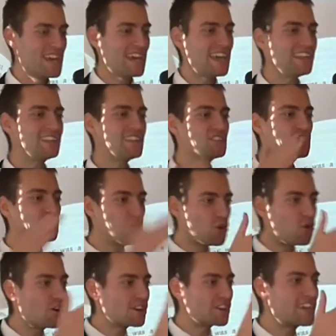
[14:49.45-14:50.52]
It is
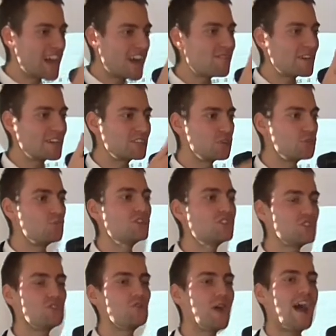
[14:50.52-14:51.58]
your character
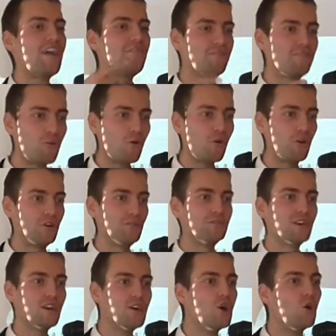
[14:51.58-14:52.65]
which you have formed
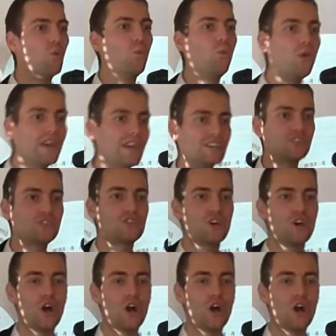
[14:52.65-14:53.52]
which